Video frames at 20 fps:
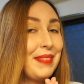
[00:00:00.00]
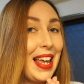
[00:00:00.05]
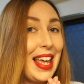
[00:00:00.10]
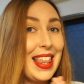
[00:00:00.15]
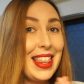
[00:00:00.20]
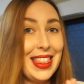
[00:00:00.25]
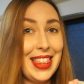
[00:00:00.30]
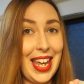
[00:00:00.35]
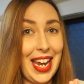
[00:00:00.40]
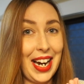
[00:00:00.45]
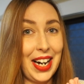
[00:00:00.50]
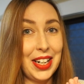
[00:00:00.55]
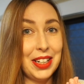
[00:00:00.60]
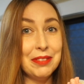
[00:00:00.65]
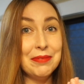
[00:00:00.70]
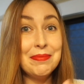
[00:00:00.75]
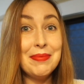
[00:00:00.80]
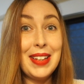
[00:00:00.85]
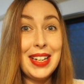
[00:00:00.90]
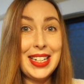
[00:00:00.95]
There.
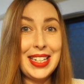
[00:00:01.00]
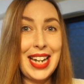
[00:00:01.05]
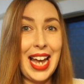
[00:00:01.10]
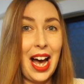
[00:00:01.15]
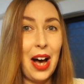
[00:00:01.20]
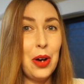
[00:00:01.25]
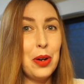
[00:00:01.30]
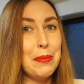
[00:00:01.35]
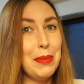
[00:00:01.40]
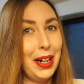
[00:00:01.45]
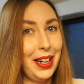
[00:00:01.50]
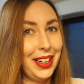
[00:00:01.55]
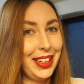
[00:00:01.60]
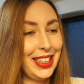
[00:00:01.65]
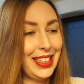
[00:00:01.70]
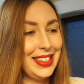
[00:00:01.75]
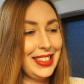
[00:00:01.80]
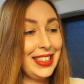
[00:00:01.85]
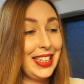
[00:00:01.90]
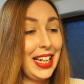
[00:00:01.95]
Now
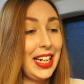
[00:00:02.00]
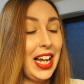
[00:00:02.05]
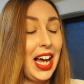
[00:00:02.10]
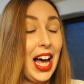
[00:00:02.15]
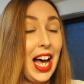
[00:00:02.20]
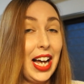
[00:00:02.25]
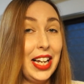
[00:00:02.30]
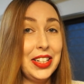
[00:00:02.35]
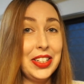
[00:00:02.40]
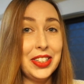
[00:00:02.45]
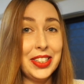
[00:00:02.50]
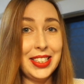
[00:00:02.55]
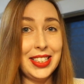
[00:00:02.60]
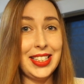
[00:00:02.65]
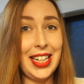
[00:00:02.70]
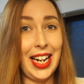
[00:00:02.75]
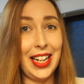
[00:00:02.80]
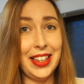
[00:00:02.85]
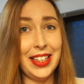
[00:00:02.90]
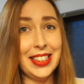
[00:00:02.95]
Americans can
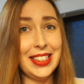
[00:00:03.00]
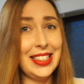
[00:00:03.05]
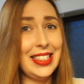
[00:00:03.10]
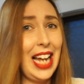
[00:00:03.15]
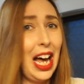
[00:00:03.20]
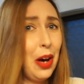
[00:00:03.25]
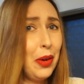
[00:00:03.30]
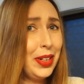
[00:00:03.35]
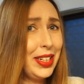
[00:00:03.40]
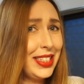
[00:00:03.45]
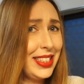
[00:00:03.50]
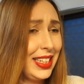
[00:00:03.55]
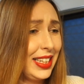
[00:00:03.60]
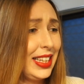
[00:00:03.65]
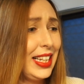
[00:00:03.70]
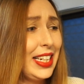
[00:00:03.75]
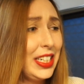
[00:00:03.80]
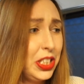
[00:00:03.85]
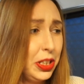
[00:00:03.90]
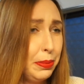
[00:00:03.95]
understand this. Now it is
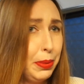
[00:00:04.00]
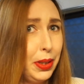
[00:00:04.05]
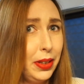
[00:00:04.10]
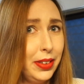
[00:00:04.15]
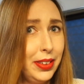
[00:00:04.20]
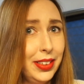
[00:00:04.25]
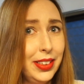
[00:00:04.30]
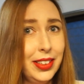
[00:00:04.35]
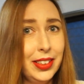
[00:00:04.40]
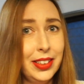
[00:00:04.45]
legible.